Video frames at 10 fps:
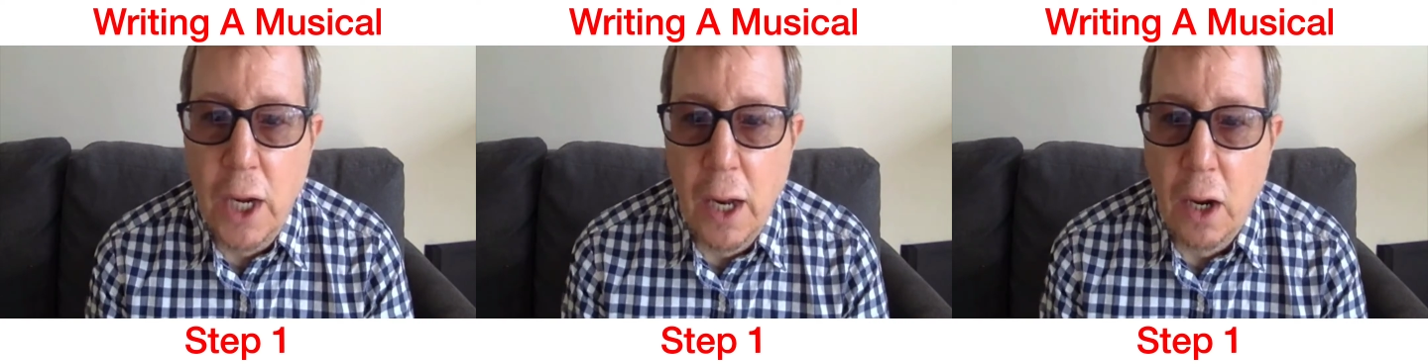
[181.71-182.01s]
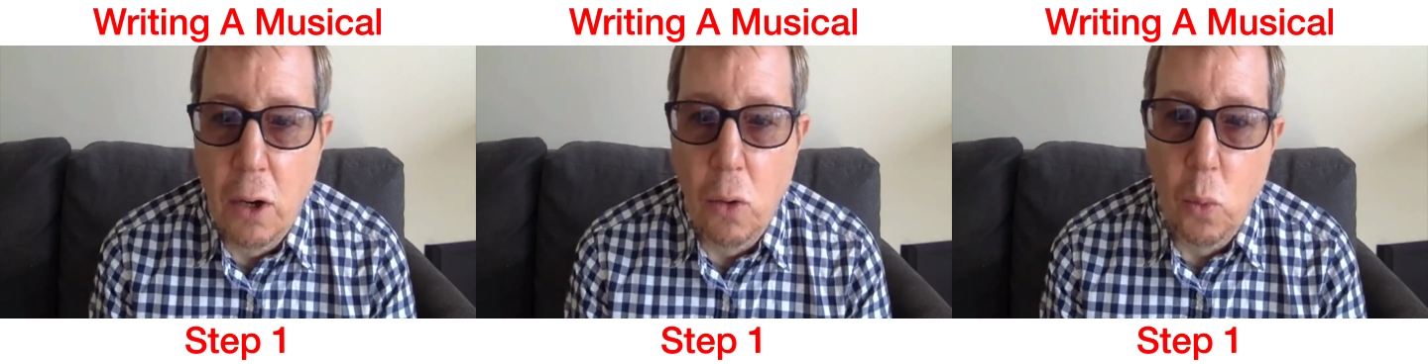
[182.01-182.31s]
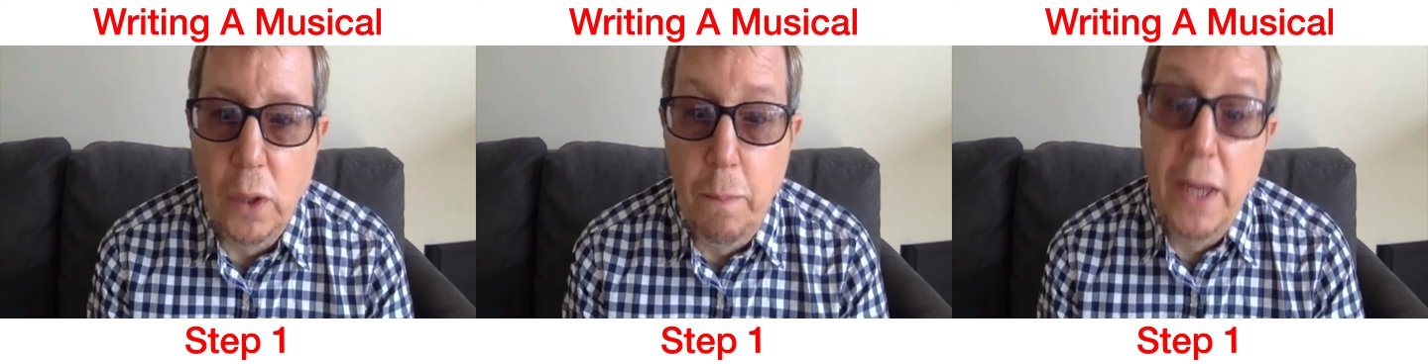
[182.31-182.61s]
Eyre,
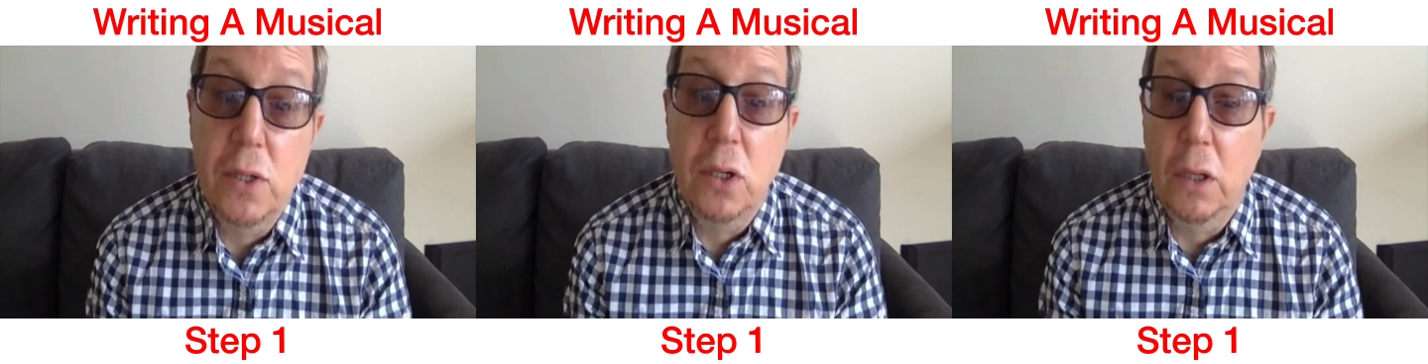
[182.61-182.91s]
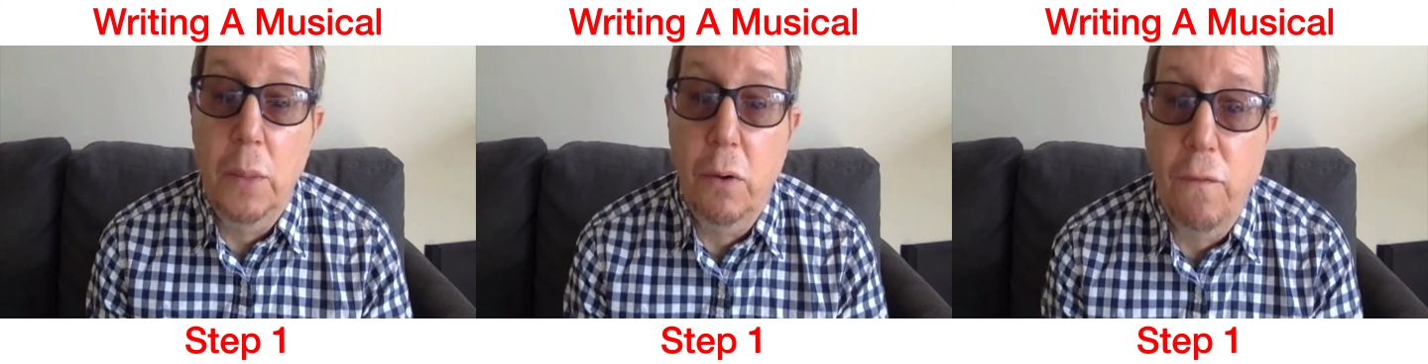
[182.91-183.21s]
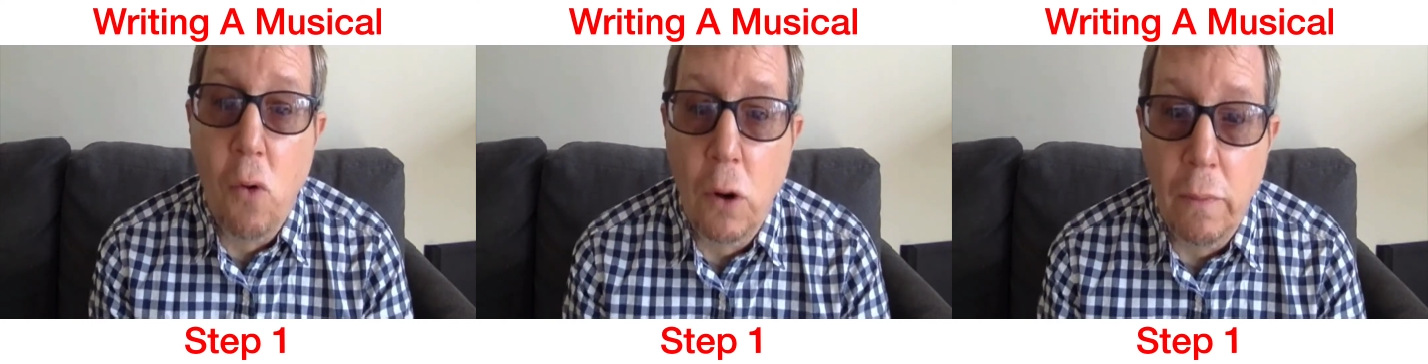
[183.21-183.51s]
we basically
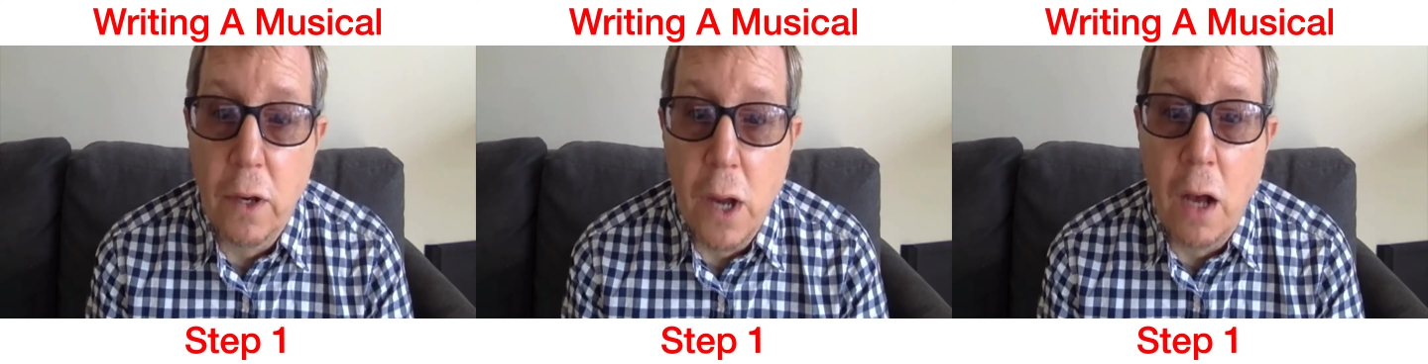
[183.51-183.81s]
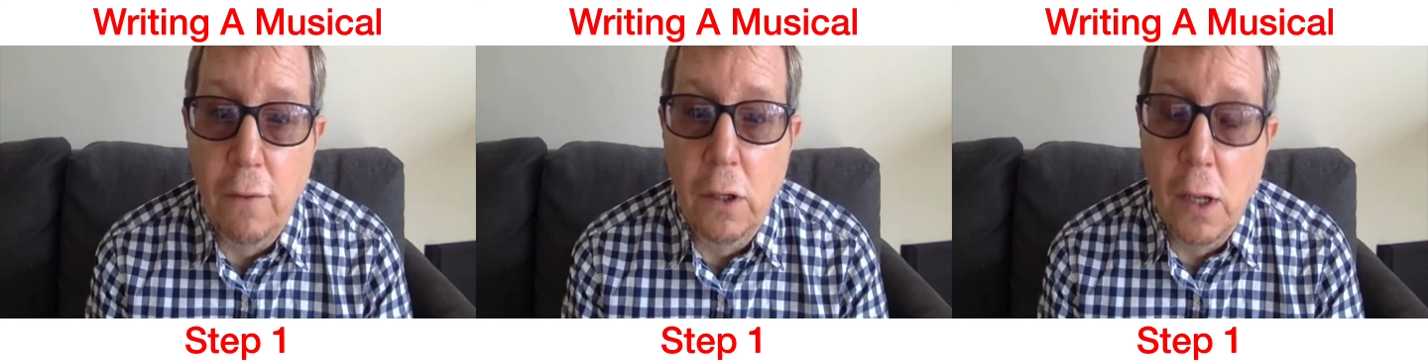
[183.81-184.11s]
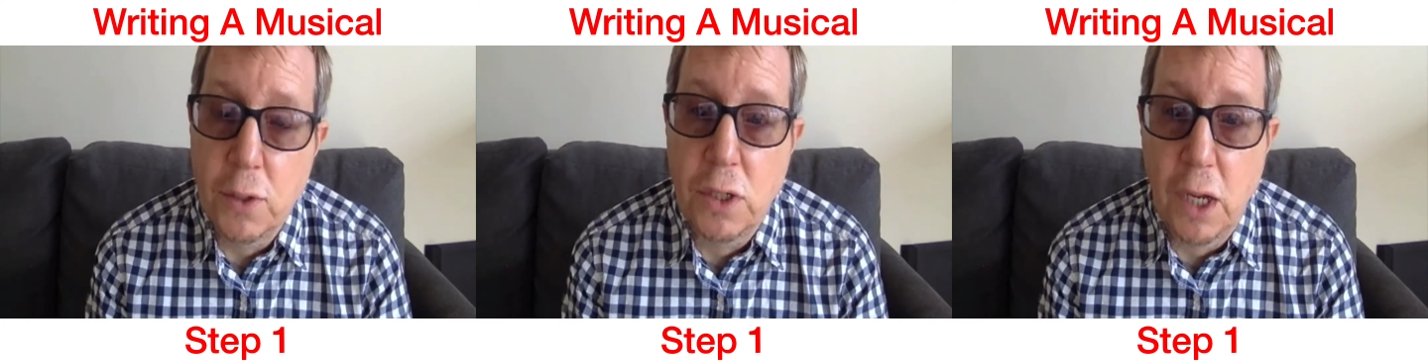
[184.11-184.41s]
performed the novel
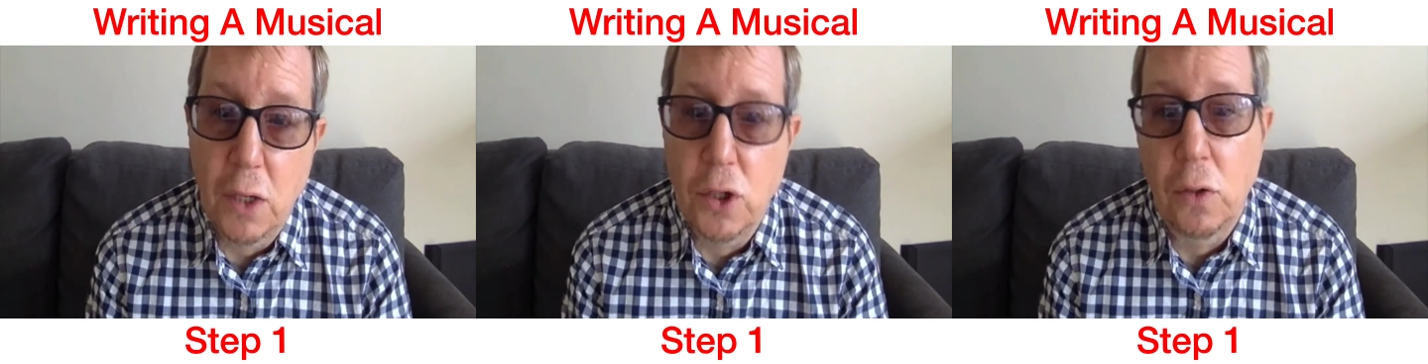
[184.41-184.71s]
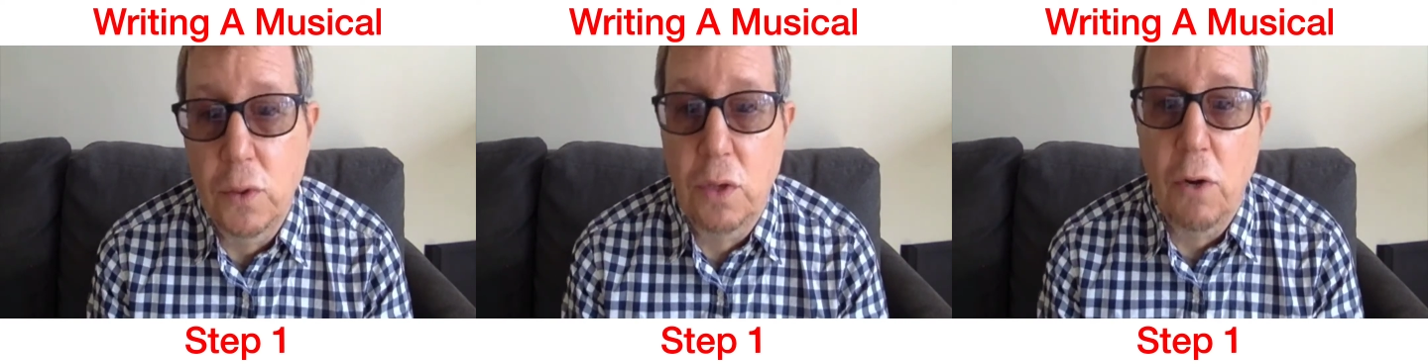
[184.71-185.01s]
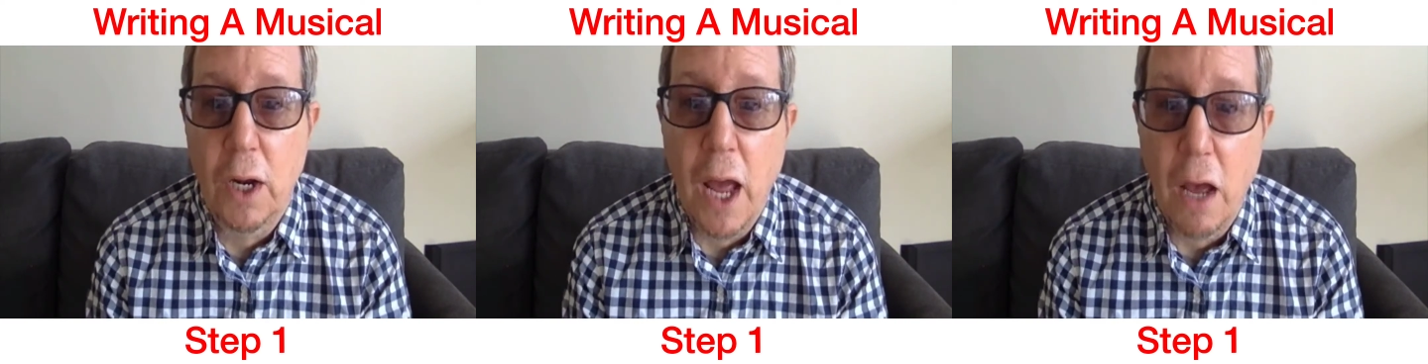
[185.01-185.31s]
on stage and it was
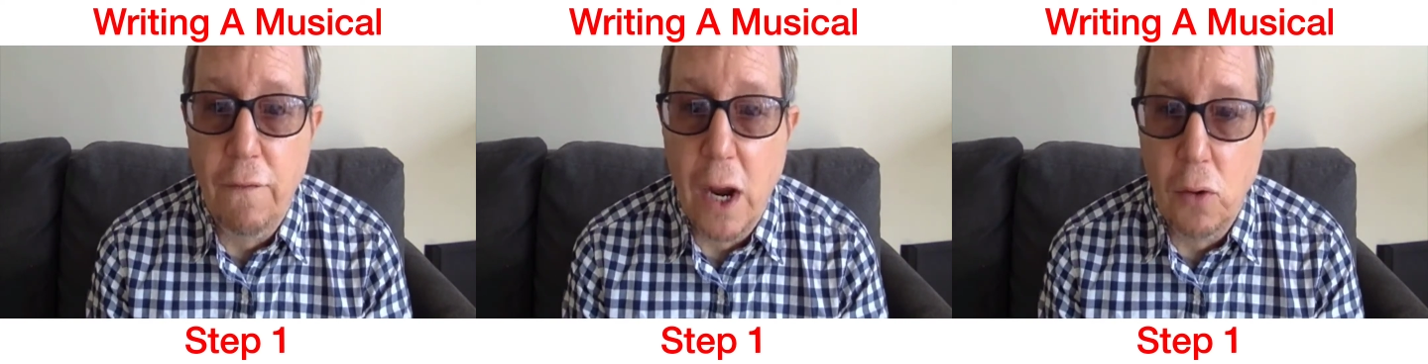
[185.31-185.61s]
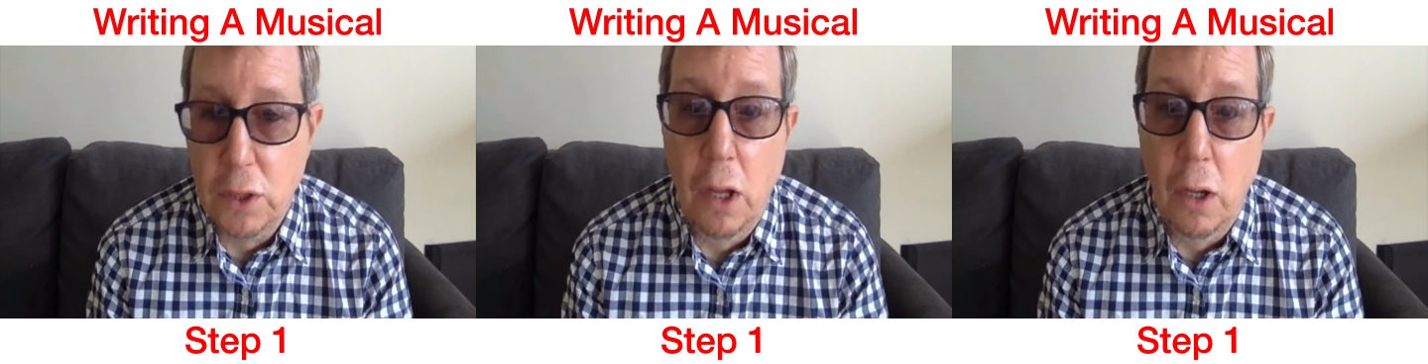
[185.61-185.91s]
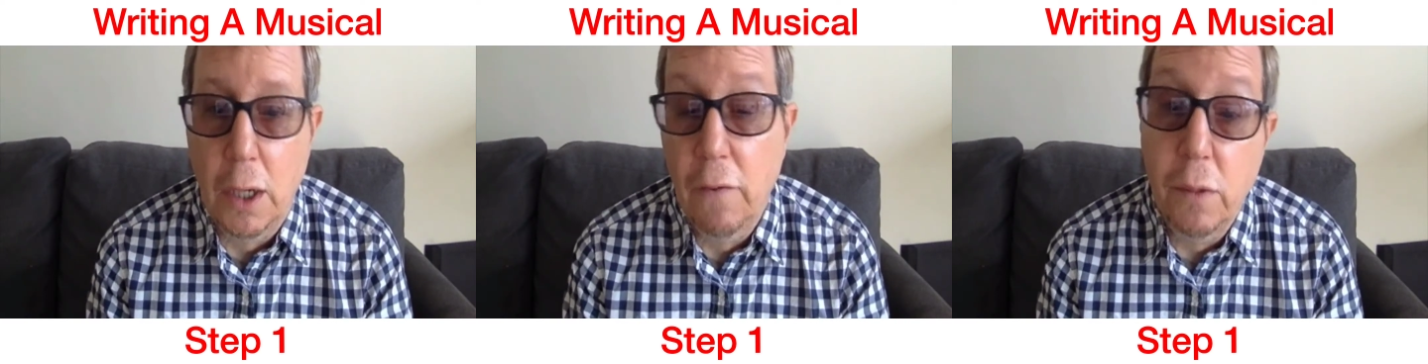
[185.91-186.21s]
3.5 hours long
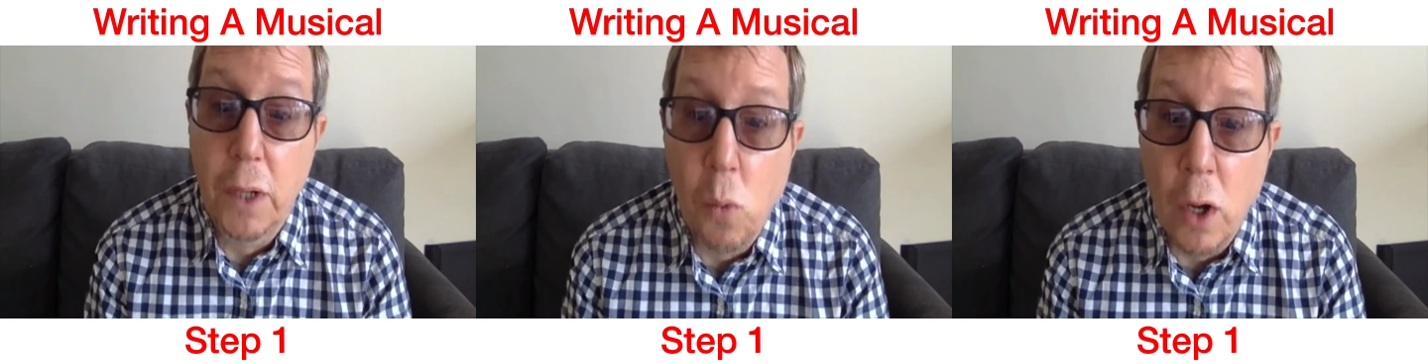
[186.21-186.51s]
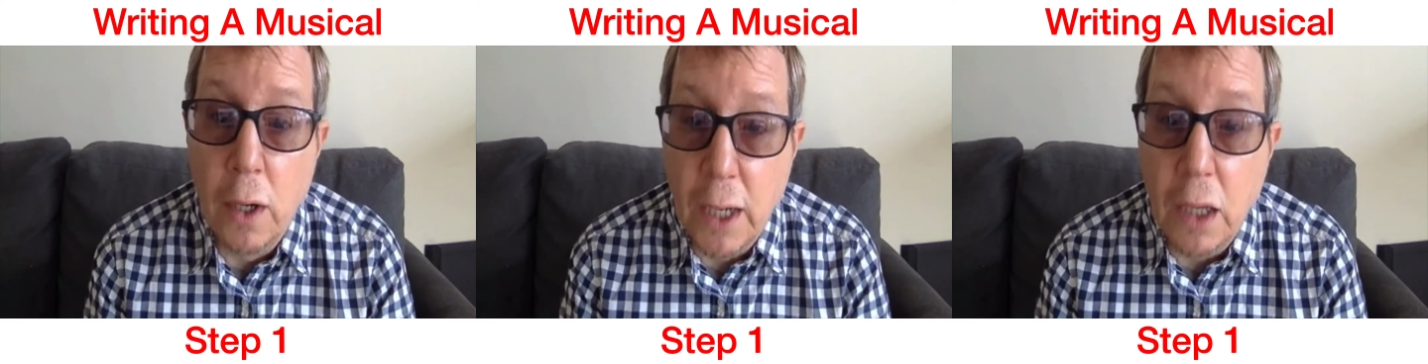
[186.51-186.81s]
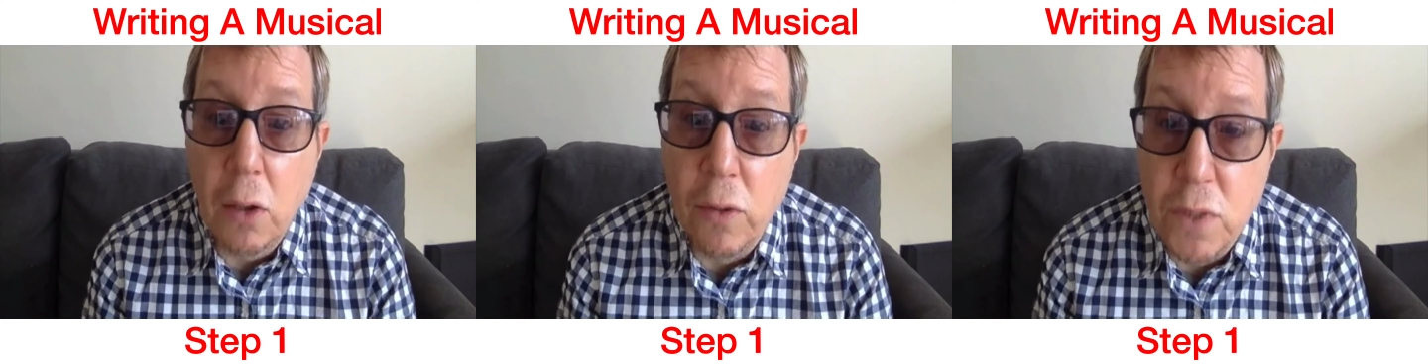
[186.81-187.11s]
and everybody wanted to
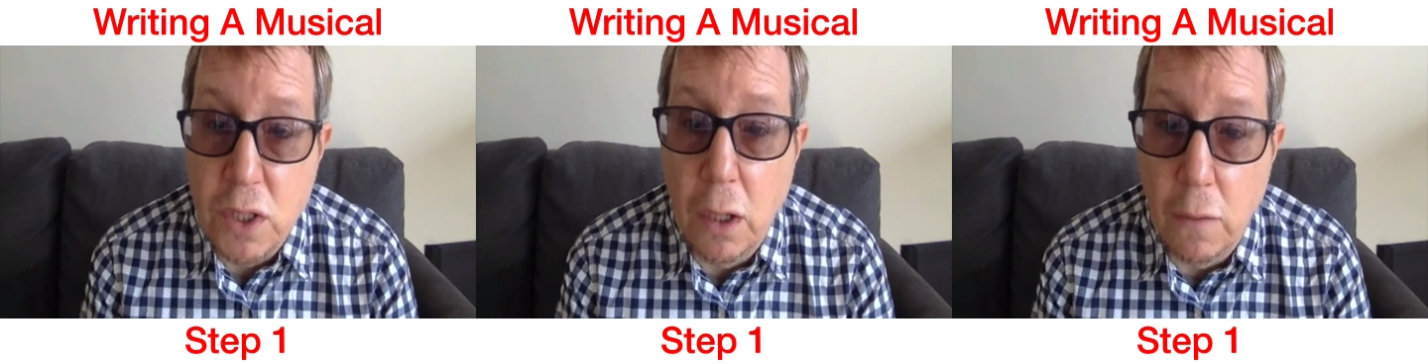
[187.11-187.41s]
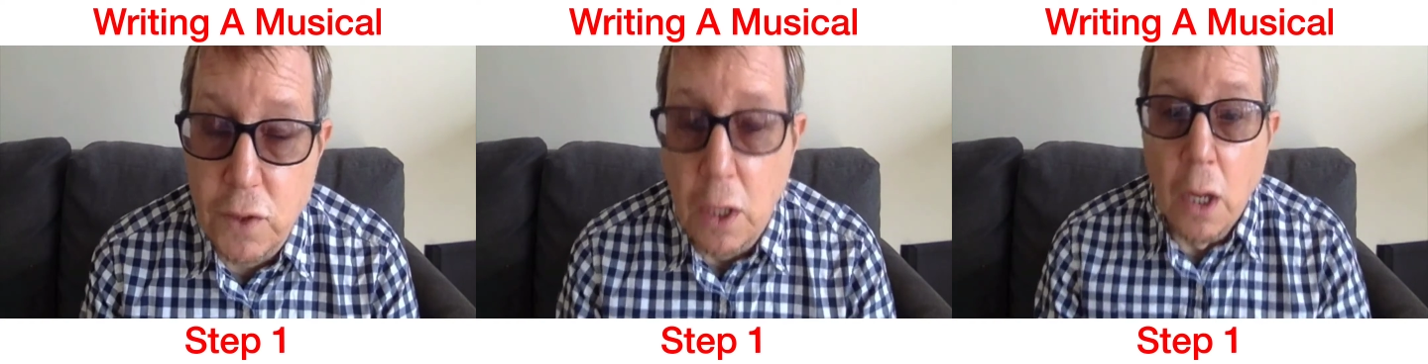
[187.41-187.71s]
kill themselves.